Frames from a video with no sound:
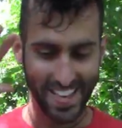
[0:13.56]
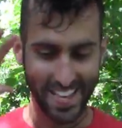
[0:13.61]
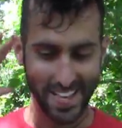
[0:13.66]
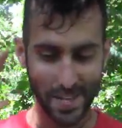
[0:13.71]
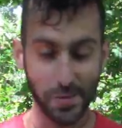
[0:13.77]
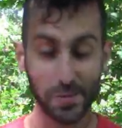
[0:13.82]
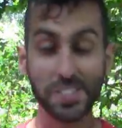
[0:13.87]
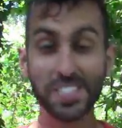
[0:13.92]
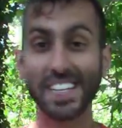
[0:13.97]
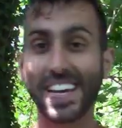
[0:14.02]
it
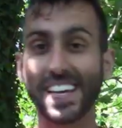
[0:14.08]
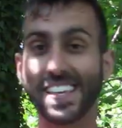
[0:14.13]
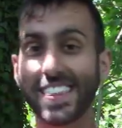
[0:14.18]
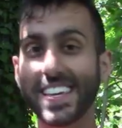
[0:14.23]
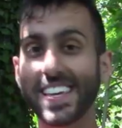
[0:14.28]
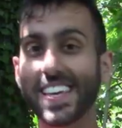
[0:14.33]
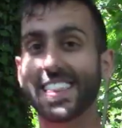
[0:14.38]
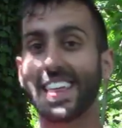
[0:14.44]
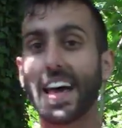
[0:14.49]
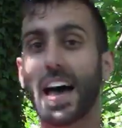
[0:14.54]
was the
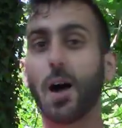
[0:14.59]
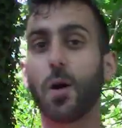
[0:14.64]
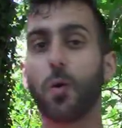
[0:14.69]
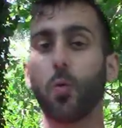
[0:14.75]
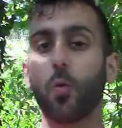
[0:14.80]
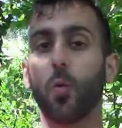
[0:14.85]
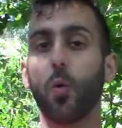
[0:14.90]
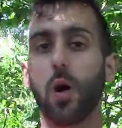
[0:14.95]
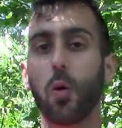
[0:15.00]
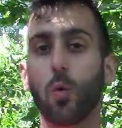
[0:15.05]
idea that
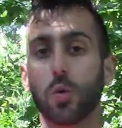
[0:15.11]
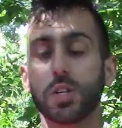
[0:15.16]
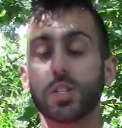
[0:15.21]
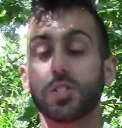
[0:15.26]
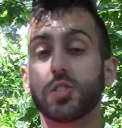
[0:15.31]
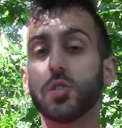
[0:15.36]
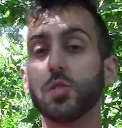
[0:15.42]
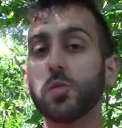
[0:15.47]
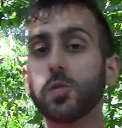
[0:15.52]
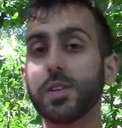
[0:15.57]
what we're
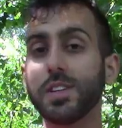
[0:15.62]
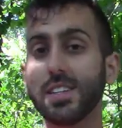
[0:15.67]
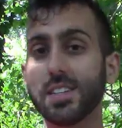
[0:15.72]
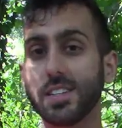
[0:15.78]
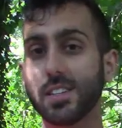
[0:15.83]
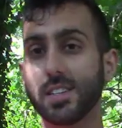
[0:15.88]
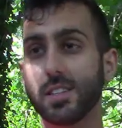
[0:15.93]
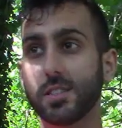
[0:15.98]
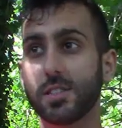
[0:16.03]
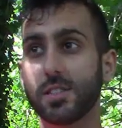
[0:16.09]

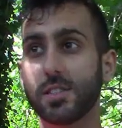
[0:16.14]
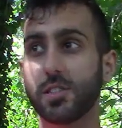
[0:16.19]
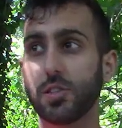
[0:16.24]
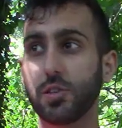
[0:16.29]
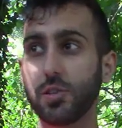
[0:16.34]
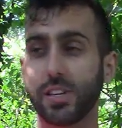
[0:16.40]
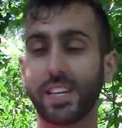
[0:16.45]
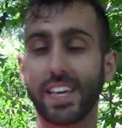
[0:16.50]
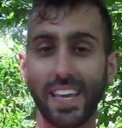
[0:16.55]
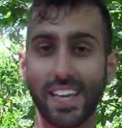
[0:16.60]
doing
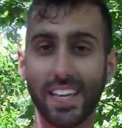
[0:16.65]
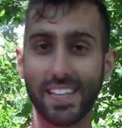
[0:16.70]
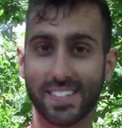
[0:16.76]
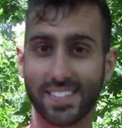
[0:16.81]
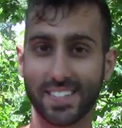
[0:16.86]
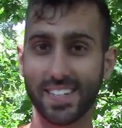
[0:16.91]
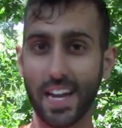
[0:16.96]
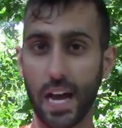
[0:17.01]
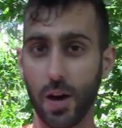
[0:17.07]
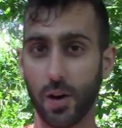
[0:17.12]
to kids
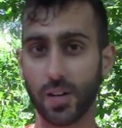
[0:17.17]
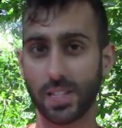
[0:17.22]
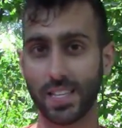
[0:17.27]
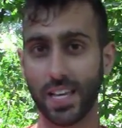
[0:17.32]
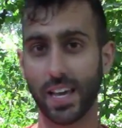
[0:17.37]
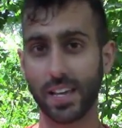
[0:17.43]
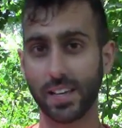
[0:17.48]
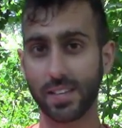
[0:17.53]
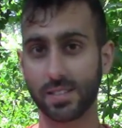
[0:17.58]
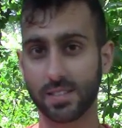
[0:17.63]

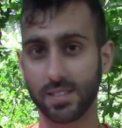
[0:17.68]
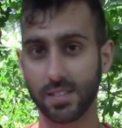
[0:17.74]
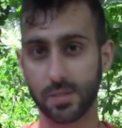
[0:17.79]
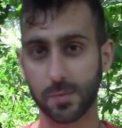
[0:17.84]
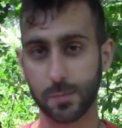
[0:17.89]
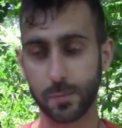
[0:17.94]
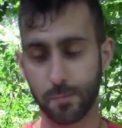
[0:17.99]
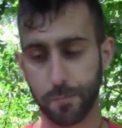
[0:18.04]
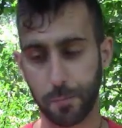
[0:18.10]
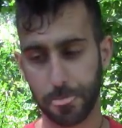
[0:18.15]
nowadays
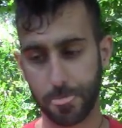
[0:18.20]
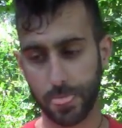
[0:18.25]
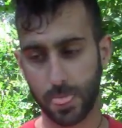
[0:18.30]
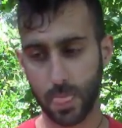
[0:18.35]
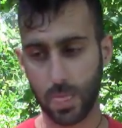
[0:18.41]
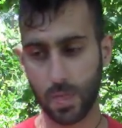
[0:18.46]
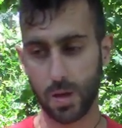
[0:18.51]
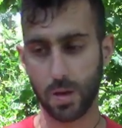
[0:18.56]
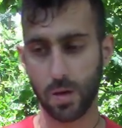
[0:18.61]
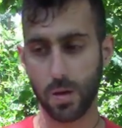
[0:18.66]

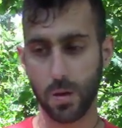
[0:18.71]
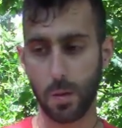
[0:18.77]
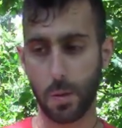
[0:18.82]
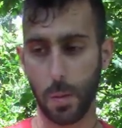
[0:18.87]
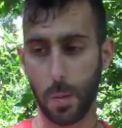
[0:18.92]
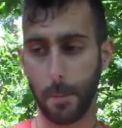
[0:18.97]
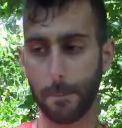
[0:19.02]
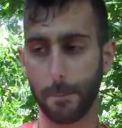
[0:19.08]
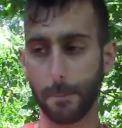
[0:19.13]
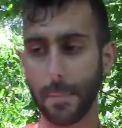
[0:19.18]

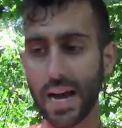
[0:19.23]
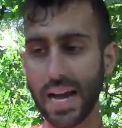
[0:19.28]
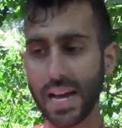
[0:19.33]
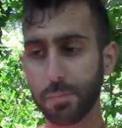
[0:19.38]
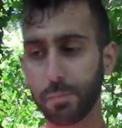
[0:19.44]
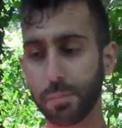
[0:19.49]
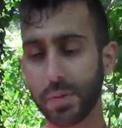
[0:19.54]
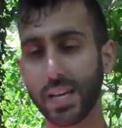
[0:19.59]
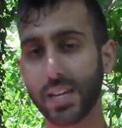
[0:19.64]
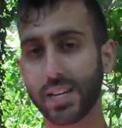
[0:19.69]
might
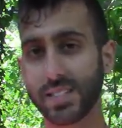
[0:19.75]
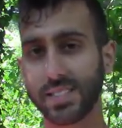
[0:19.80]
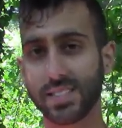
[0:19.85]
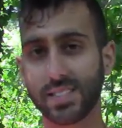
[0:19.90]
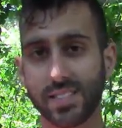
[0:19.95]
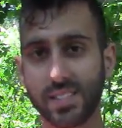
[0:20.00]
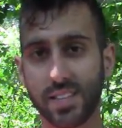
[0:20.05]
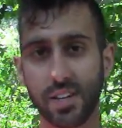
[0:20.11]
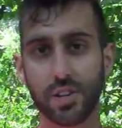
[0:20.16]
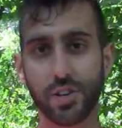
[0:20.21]
be
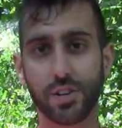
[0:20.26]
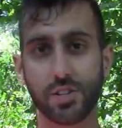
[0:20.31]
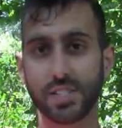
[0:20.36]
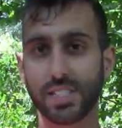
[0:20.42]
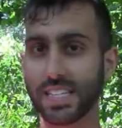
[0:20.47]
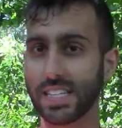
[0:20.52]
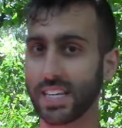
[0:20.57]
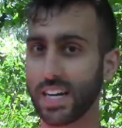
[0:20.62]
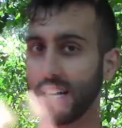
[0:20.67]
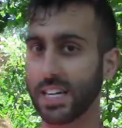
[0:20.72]
considered
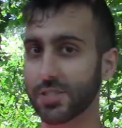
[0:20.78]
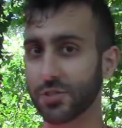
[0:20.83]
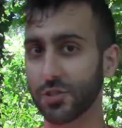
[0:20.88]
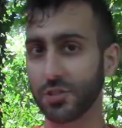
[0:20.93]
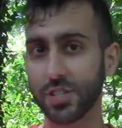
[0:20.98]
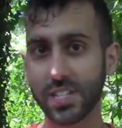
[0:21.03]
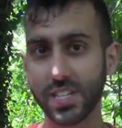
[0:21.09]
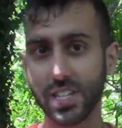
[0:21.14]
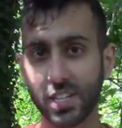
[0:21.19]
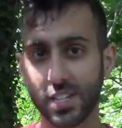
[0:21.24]
in a
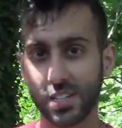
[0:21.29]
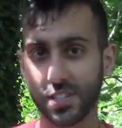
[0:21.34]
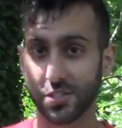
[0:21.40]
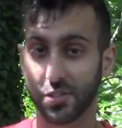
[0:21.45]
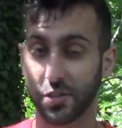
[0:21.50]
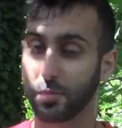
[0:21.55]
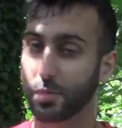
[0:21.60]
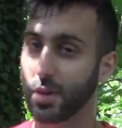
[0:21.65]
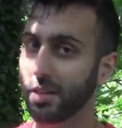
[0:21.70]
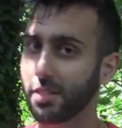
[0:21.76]
hundred years
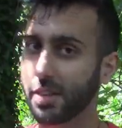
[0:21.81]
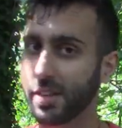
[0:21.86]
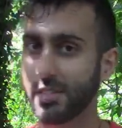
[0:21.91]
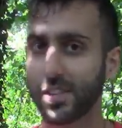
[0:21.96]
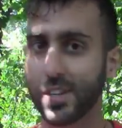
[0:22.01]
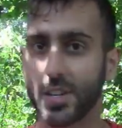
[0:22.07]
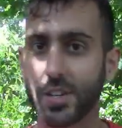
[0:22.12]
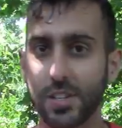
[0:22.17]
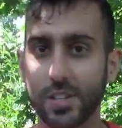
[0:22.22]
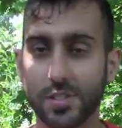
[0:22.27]
or maybe
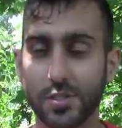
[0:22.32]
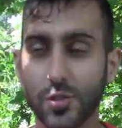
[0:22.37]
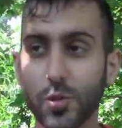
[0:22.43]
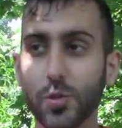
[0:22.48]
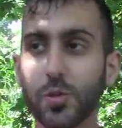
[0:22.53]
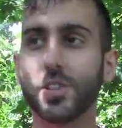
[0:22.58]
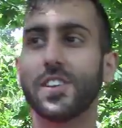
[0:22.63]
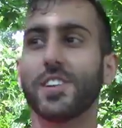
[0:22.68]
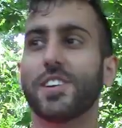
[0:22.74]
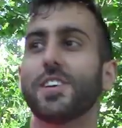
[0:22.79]
even
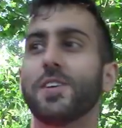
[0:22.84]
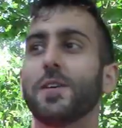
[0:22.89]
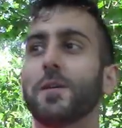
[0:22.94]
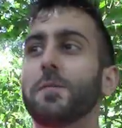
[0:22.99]
sooner